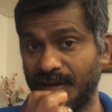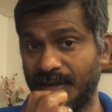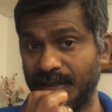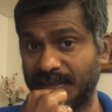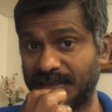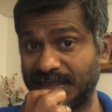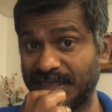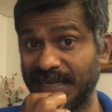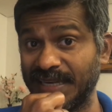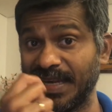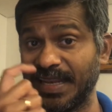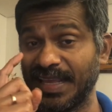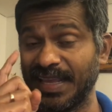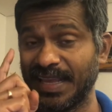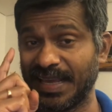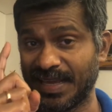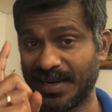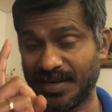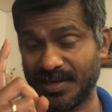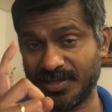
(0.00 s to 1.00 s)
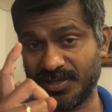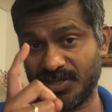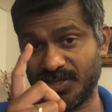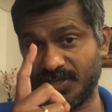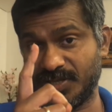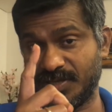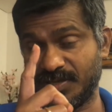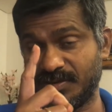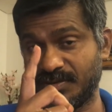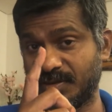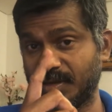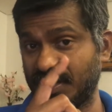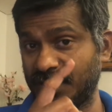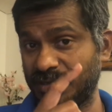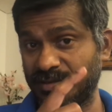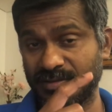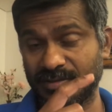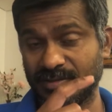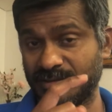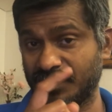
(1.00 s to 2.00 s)
descending energy okay
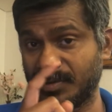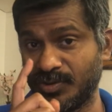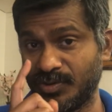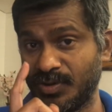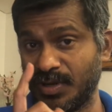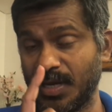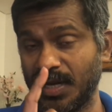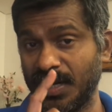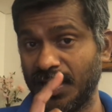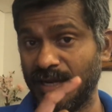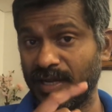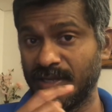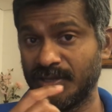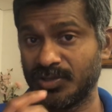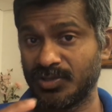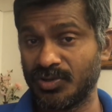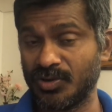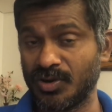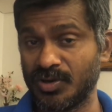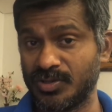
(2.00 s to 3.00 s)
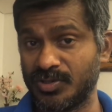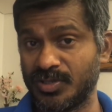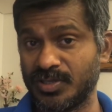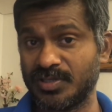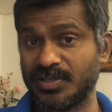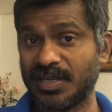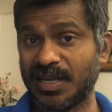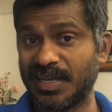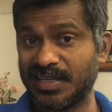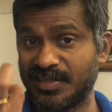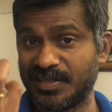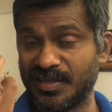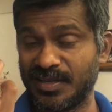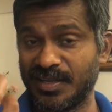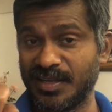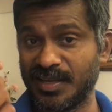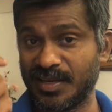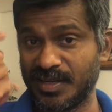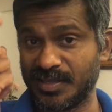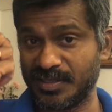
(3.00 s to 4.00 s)
Kundalini is not just the
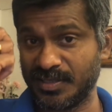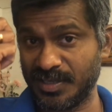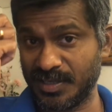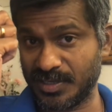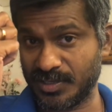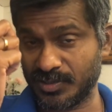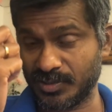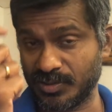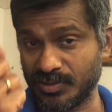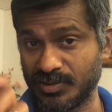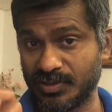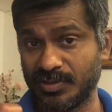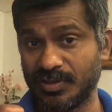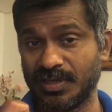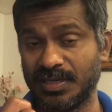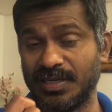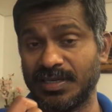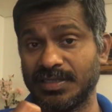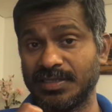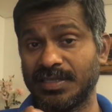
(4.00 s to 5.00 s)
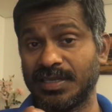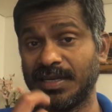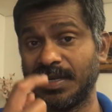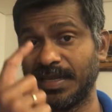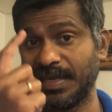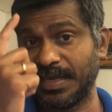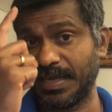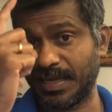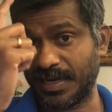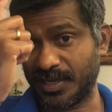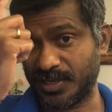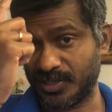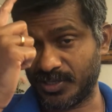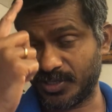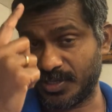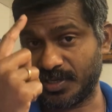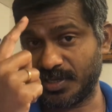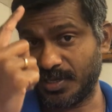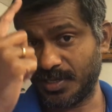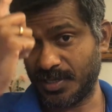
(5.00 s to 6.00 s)
ascending energy, it is also the descending energy.